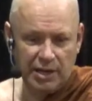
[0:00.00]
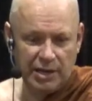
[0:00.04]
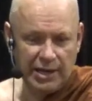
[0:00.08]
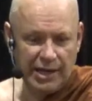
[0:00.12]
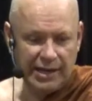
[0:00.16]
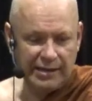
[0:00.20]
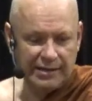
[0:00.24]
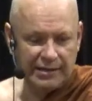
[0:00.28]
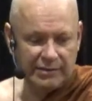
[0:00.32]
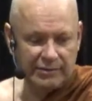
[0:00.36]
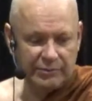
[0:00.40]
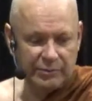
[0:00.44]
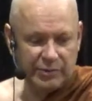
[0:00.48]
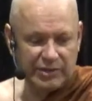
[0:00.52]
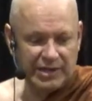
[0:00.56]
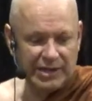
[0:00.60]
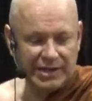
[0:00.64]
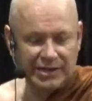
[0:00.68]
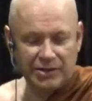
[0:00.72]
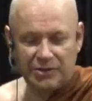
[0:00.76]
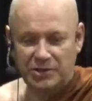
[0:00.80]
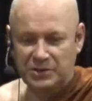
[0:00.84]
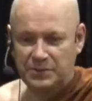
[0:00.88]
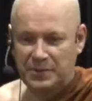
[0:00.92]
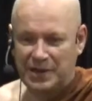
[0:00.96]
And the
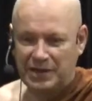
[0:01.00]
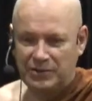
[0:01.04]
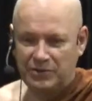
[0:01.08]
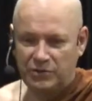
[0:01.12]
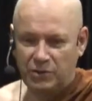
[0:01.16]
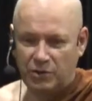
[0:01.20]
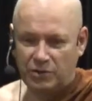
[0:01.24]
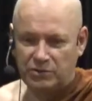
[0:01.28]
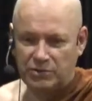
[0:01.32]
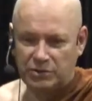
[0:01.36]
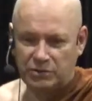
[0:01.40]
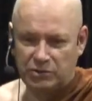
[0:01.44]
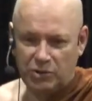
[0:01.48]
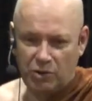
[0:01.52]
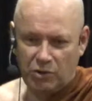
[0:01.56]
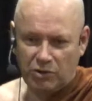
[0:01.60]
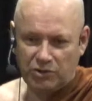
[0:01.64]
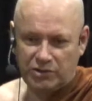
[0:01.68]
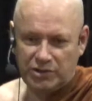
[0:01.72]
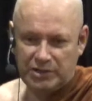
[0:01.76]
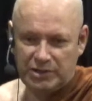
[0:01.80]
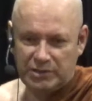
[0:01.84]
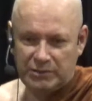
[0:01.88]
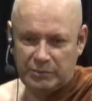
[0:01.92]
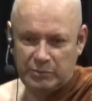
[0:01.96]
king goes back to the doctor.
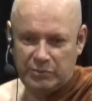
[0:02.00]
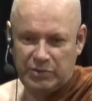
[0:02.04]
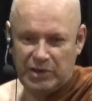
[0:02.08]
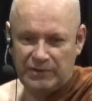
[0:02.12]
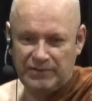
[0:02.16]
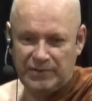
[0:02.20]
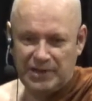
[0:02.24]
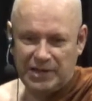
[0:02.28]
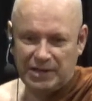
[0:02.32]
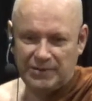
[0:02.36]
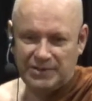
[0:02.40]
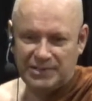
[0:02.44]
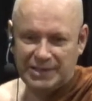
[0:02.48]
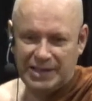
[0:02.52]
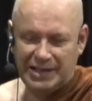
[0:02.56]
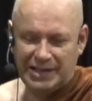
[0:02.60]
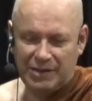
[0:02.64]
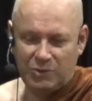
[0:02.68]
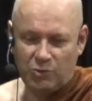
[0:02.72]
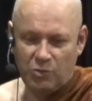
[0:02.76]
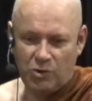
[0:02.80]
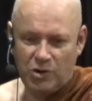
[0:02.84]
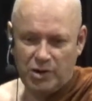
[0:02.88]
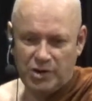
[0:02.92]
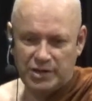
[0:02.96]
Doctor, my finger is getting
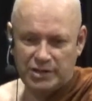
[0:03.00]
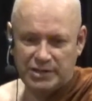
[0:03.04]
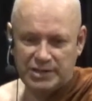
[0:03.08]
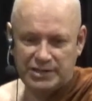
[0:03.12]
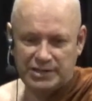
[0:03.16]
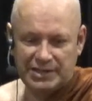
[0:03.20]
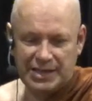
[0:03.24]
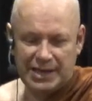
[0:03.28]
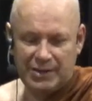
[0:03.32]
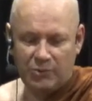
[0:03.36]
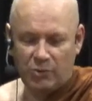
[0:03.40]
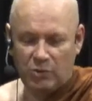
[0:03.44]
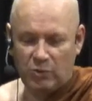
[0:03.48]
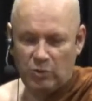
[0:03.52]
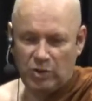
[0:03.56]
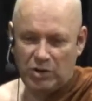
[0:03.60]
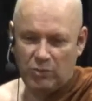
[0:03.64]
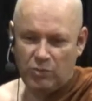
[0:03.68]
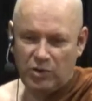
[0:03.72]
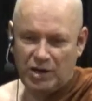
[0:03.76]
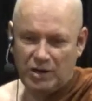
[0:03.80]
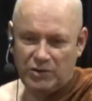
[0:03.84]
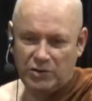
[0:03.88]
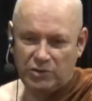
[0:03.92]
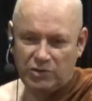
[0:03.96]
worse. Yeah, wh-
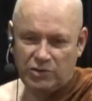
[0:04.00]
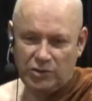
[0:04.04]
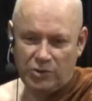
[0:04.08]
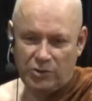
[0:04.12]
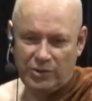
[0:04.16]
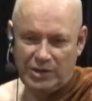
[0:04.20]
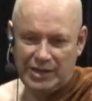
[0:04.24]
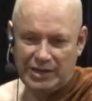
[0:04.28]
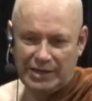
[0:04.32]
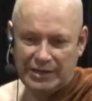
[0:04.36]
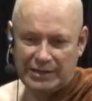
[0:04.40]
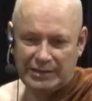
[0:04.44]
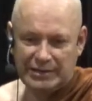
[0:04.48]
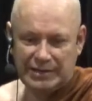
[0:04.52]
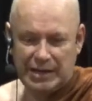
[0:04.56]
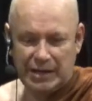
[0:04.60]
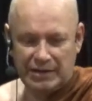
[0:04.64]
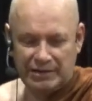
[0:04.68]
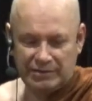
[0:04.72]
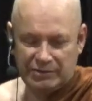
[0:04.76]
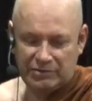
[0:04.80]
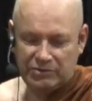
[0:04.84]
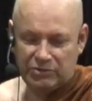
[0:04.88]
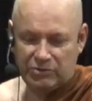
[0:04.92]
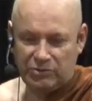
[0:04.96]
what, are you doing?
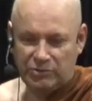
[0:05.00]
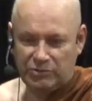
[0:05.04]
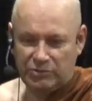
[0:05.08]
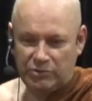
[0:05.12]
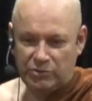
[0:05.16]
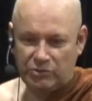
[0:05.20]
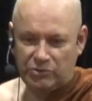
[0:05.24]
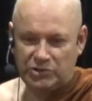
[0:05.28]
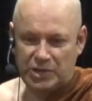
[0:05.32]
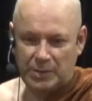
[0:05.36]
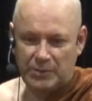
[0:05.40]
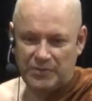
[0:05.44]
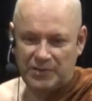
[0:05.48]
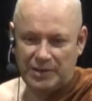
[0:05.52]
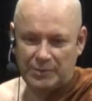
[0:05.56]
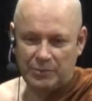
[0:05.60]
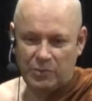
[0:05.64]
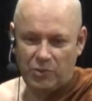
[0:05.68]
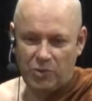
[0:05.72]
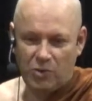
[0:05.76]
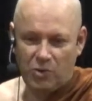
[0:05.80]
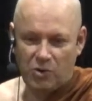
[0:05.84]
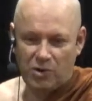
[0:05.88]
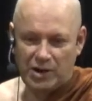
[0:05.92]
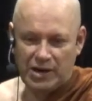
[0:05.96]
Can't do do something
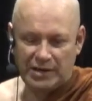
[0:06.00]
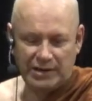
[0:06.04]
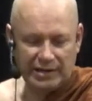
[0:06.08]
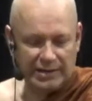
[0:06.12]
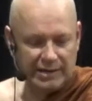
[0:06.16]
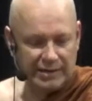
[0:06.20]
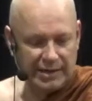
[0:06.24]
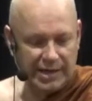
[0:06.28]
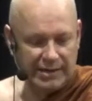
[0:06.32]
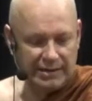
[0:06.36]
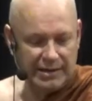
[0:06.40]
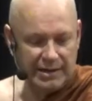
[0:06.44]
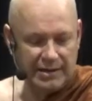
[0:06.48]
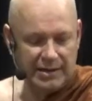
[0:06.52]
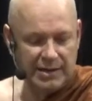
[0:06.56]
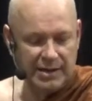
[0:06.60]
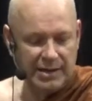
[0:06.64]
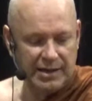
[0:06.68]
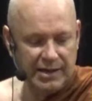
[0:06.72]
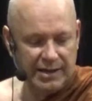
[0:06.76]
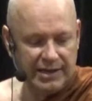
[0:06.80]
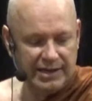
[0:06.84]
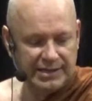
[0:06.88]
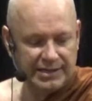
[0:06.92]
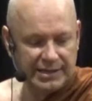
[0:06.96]
more. And the, and the,
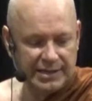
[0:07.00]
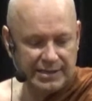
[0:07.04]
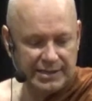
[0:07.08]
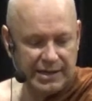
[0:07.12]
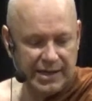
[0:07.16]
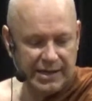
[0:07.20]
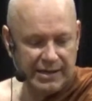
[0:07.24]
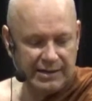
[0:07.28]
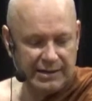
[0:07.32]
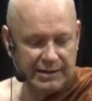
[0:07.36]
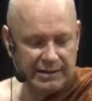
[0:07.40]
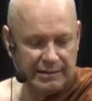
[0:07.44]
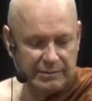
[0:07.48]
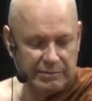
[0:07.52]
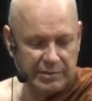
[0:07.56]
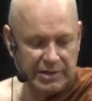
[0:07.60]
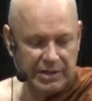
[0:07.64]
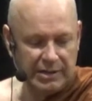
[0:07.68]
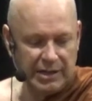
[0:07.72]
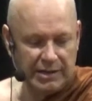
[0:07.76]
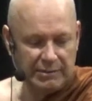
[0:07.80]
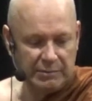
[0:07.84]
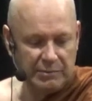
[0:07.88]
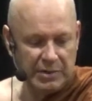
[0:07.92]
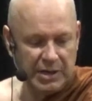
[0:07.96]
his, and the, he,
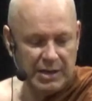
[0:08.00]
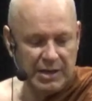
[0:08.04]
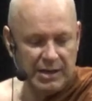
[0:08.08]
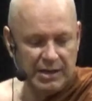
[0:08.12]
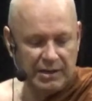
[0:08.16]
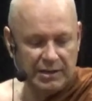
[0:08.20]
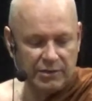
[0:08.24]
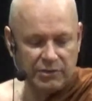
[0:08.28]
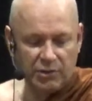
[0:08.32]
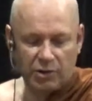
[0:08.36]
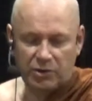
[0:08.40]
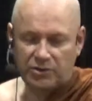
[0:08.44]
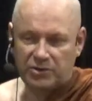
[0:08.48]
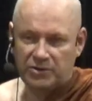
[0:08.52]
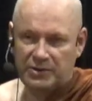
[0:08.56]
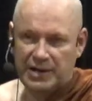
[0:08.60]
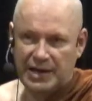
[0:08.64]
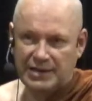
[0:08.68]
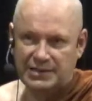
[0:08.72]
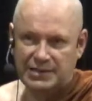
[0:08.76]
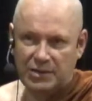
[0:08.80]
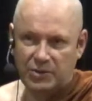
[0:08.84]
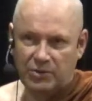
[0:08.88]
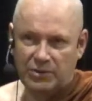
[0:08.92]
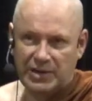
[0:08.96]
the doctor
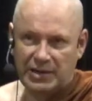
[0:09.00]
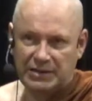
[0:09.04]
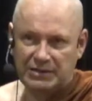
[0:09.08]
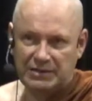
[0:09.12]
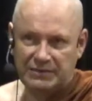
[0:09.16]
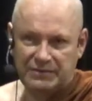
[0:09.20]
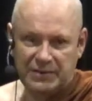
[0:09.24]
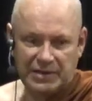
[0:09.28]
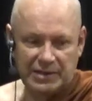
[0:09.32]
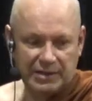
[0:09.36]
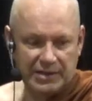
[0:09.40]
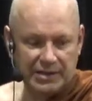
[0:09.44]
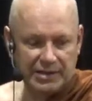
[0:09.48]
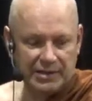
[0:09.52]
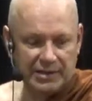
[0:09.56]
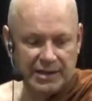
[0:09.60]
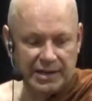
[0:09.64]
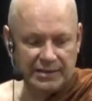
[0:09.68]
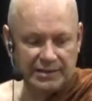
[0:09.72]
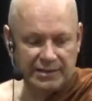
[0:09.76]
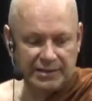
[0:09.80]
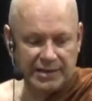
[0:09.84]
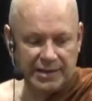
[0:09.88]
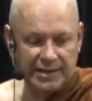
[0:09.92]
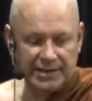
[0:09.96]
has a look at the finger,
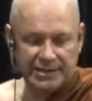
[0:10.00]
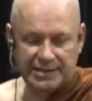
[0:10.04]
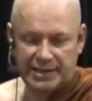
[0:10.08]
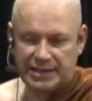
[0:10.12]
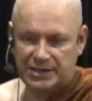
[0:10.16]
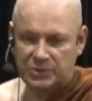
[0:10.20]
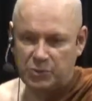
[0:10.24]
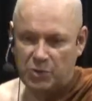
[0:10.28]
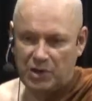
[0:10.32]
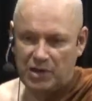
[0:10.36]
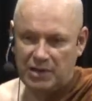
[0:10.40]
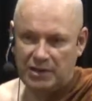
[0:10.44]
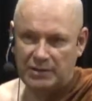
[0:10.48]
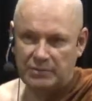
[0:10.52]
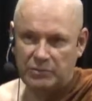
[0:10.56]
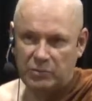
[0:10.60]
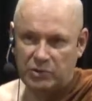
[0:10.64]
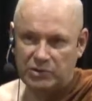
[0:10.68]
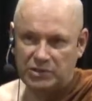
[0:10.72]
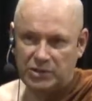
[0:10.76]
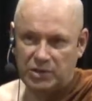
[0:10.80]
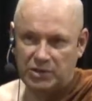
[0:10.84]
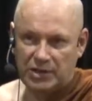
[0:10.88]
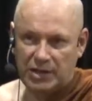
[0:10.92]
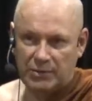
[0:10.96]
and the king says, "Well,
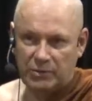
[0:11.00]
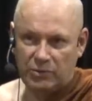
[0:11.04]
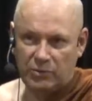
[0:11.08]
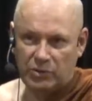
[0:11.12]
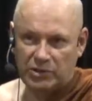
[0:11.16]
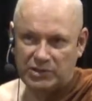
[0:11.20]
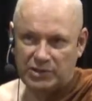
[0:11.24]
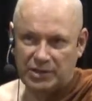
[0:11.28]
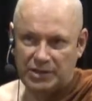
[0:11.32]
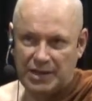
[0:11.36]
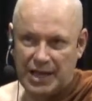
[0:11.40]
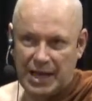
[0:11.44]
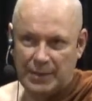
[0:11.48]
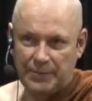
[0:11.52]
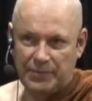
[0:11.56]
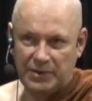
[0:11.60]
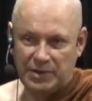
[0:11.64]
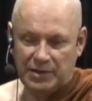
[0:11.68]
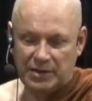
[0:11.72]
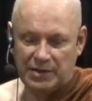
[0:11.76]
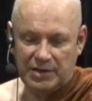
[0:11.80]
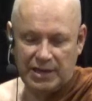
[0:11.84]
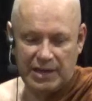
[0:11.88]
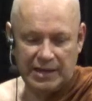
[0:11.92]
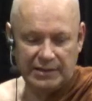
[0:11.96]
what's gonna what's gonna
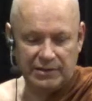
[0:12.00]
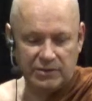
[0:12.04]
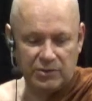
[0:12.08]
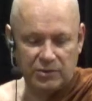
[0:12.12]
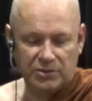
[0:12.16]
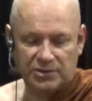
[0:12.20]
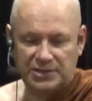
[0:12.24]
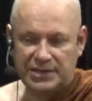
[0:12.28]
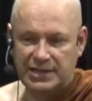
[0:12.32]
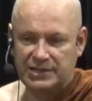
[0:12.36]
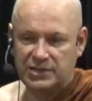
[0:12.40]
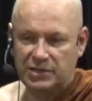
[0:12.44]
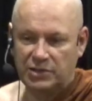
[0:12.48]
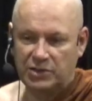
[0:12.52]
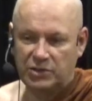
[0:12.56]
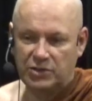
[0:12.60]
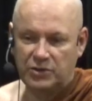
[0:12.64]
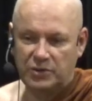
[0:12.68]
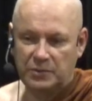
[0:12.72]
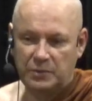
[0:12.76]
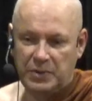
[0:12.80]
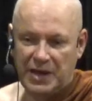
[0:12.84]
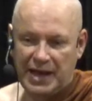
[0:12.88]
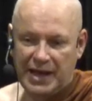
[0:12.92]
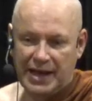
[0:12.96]
happen?" And the doctor says,
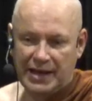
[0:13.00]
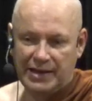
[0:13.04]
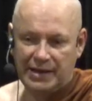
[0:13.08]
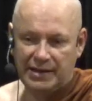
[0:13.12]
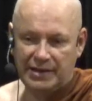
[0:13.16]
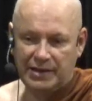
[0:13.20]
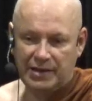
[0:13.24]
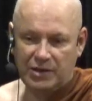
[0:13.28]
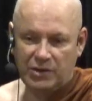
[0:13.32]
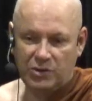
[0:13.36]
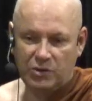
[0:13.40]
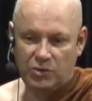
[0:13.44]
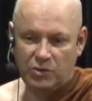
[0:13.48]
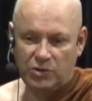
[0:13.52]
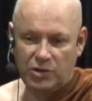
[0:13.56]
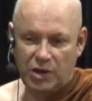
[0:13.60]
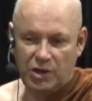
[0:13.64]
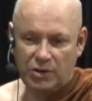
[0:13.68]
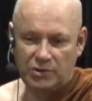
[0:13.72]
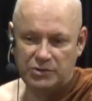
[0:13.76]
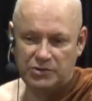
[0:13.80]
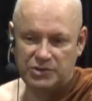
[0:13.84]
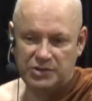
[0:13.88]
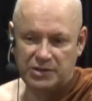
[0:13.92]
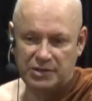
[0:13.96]
"Good, bad. Who
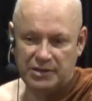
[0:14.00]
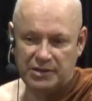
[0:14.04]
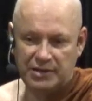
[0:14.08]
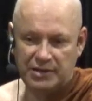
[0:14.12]
knows?"